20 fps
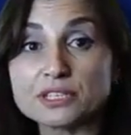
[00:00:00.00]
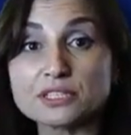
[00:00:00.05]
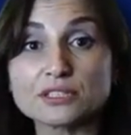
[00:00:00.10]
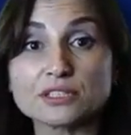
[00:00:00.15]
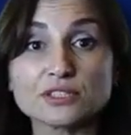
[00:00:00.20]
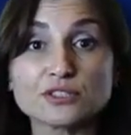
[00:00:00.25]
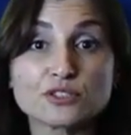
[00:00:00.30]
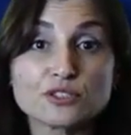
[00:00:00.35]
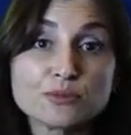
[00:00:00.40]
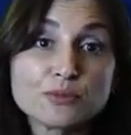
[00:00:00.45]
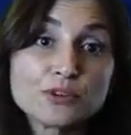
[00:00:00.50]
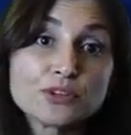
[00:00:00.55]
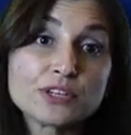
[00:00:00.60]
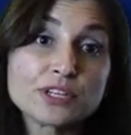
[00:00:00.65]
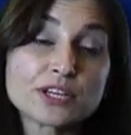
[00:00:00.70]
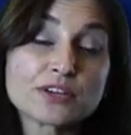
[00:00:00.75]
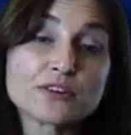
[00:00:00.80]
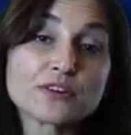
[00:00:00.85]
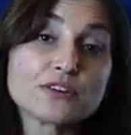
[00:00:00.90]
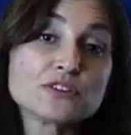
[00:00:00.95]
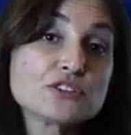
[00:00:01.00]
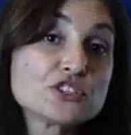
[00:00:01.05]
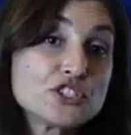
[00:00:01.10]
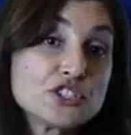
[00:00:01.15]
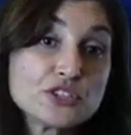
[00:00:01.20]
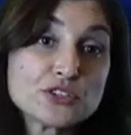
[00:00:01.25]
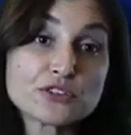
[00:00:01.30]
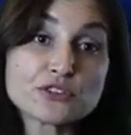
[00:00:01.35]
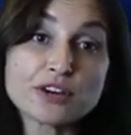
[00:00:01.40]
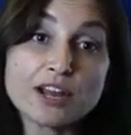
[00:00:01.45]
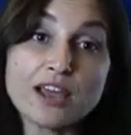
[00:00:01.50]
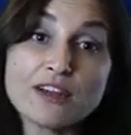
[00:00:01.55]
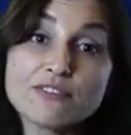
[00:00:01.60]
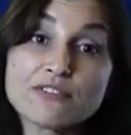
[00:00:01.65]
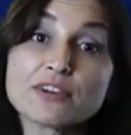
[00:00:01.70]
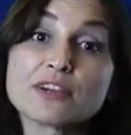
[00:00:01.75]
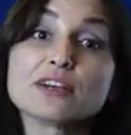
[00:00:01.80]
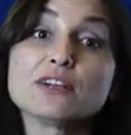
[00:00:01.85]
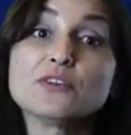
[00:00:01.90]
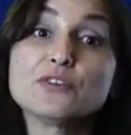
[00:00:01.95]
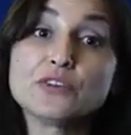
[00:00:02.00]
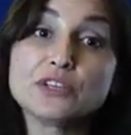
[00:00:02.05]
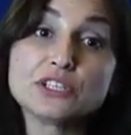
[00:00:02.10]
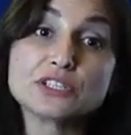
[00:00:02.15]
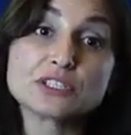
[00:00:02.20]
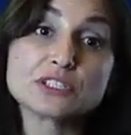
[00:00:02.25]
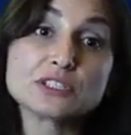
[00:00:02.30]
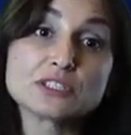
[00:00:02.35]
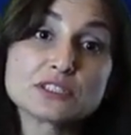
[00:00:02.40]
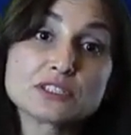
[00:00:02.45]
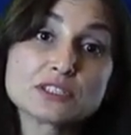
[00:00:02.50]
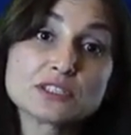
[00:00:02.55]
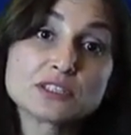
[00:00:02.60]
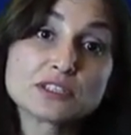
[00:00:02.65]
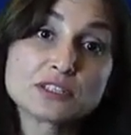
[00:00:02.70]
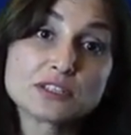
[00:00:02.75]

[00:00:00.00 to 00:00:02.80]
distributed across geographical regions.